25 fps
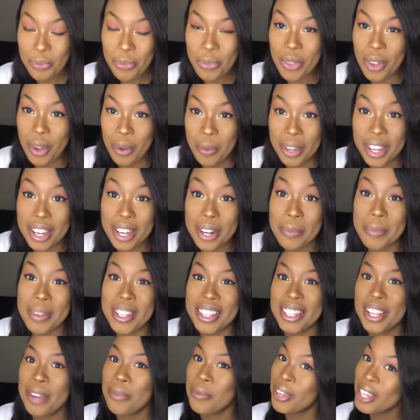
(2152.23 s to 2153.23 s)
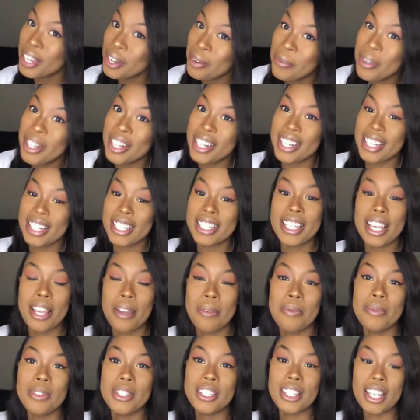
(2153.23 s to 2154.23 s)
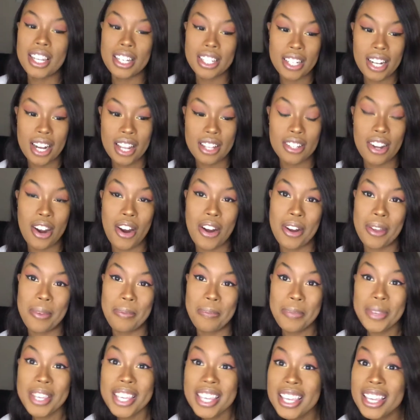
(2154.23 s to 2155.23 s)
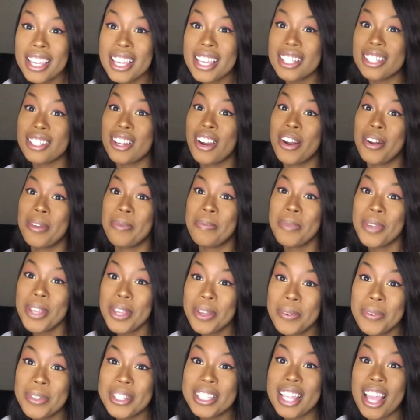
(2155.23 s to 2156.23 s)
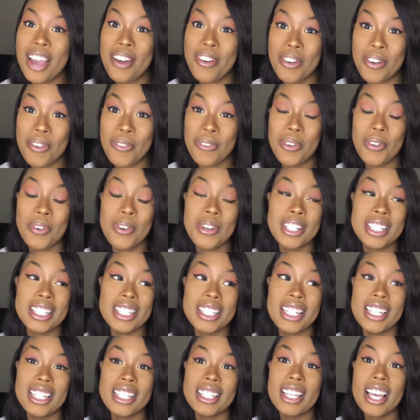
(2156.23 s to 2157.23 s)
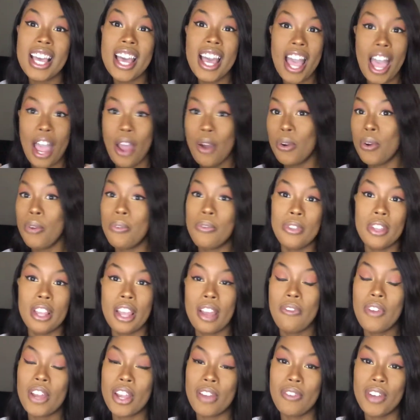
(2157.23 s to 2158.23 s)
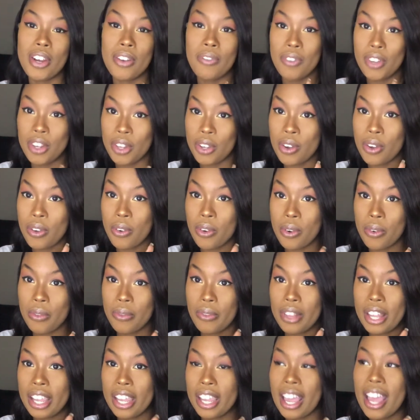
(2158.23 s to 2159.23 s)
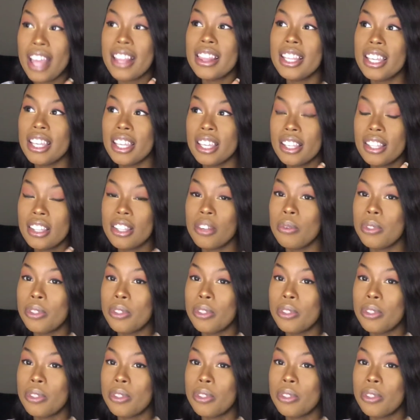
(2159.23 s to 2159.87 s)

we could have been them. We could have been in the same section as Cardi B, because Cardi B was down on the floor seats. I don't know if I could find a video of, like, I think there was a